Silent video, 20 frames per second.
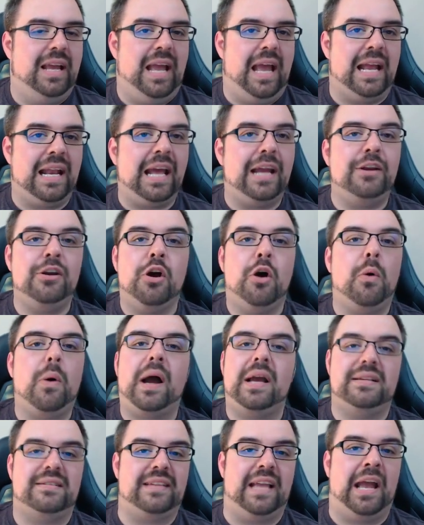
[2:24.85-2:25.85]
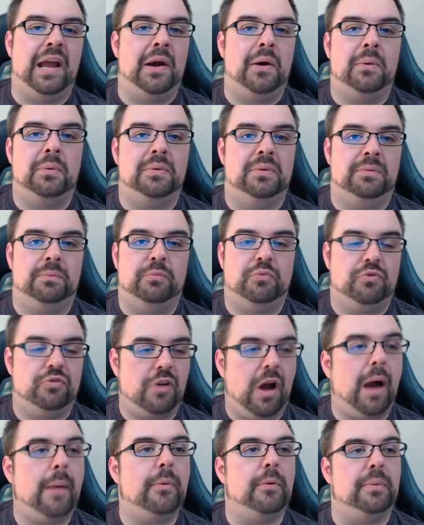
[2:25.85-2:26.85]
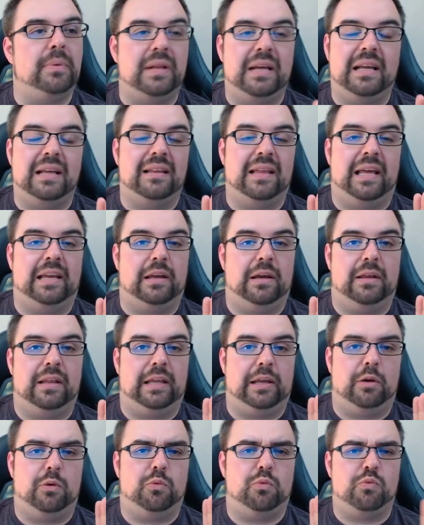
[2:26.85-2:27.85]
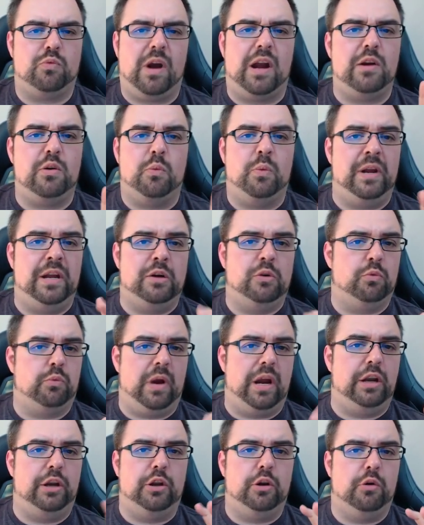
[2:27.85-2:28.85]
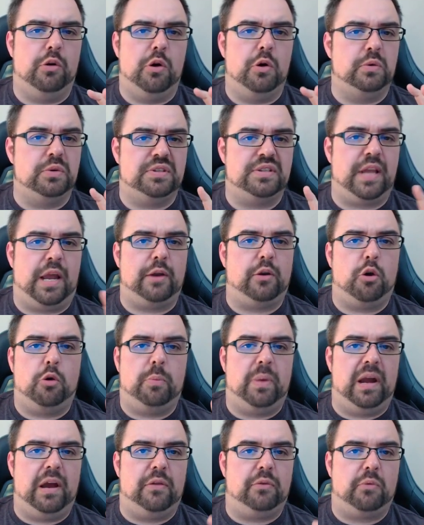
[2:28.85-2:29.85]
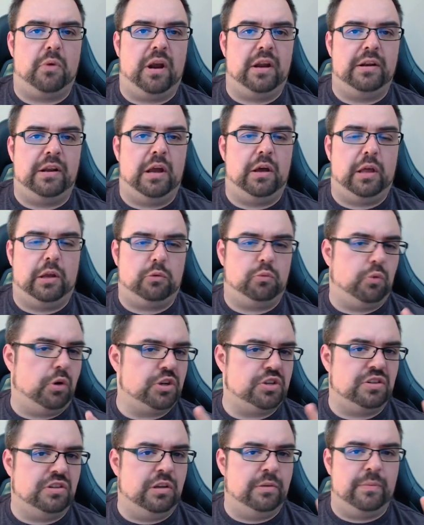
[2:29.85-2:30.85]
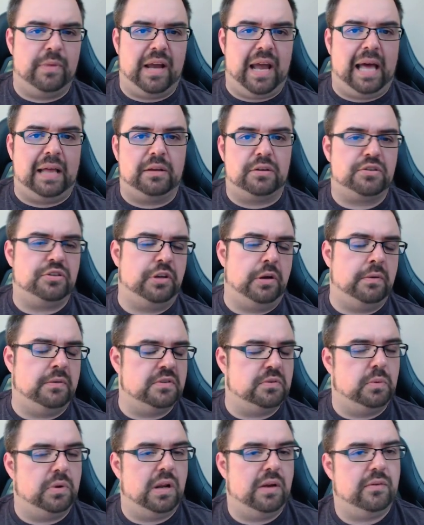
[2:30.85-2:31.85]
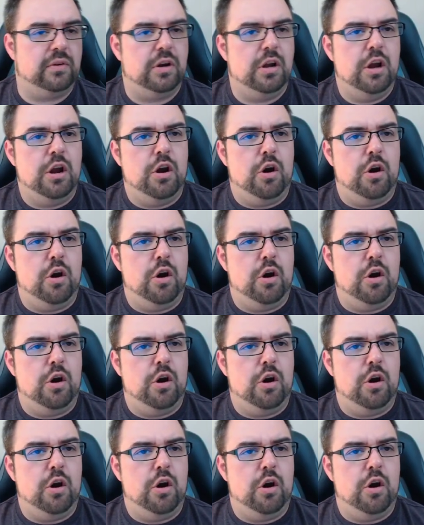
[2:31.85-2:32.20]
And I know I sound probably like a right-wing radio host psychopath right now, like Rush Limbaugh, Alex Jones, whatever.